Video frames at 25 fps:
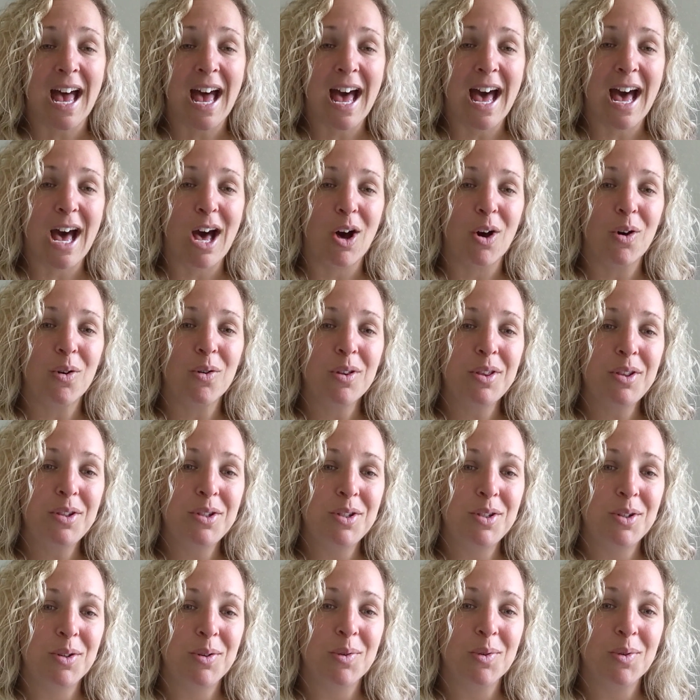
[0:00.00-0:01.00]
how
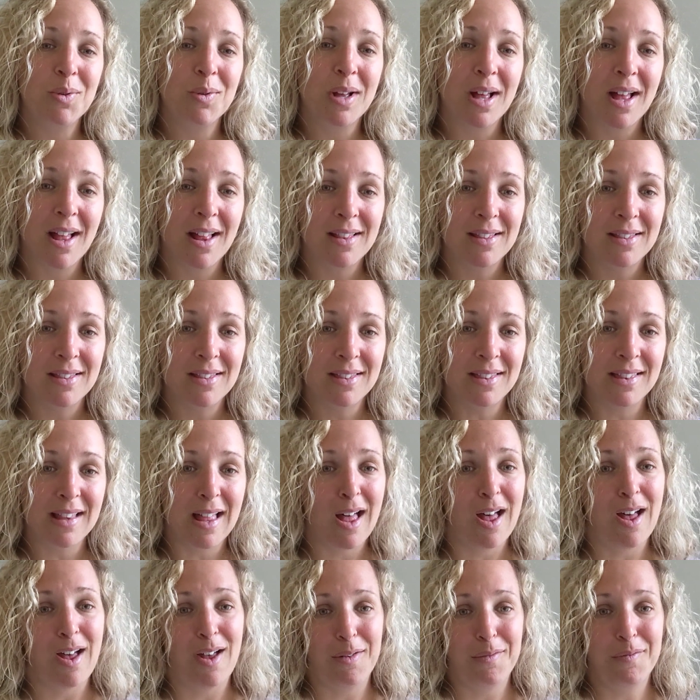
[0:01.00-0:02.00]
to
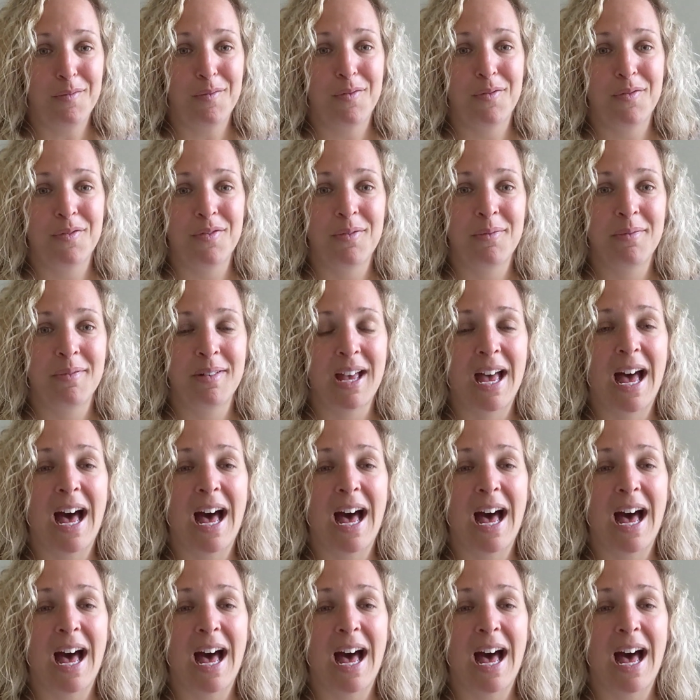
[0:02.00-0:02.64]
love